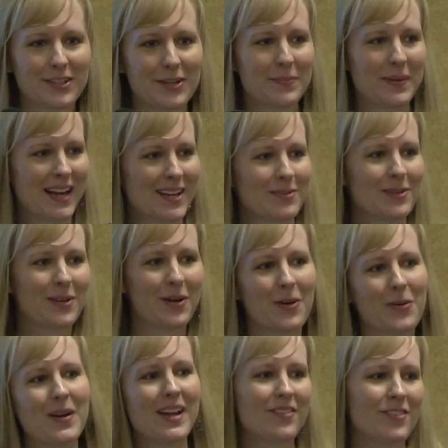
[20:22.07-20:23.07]
Your pain will
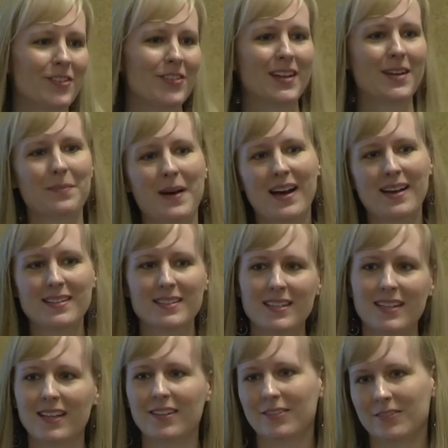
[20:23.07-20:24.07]
go away if you think
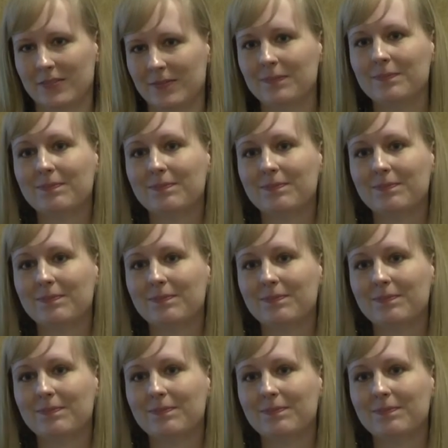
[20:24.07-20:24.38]
positive.